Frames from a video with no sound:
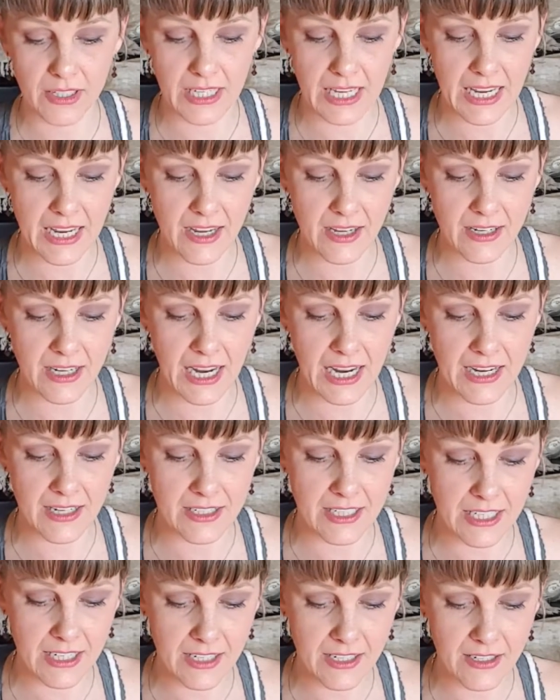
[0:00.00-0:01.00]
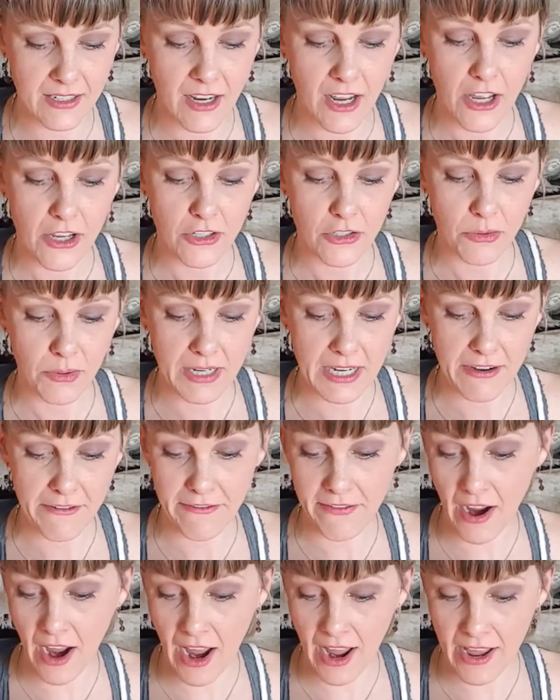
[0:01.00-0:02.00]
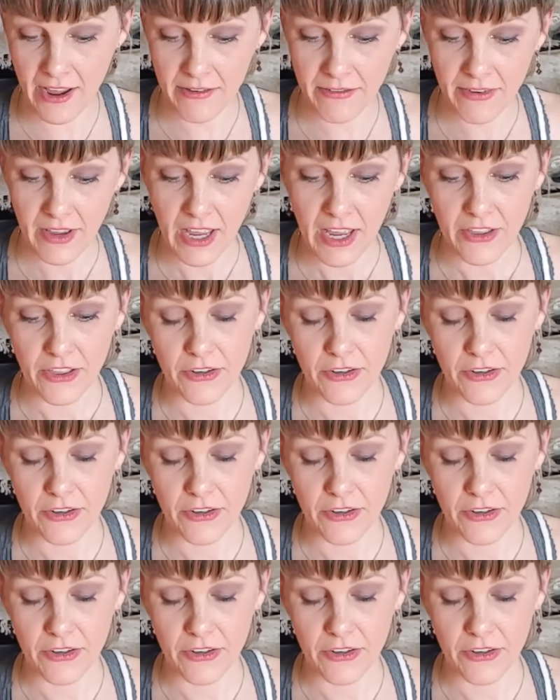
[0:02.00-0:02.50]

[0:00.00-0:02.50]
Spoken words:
Lee in 1825.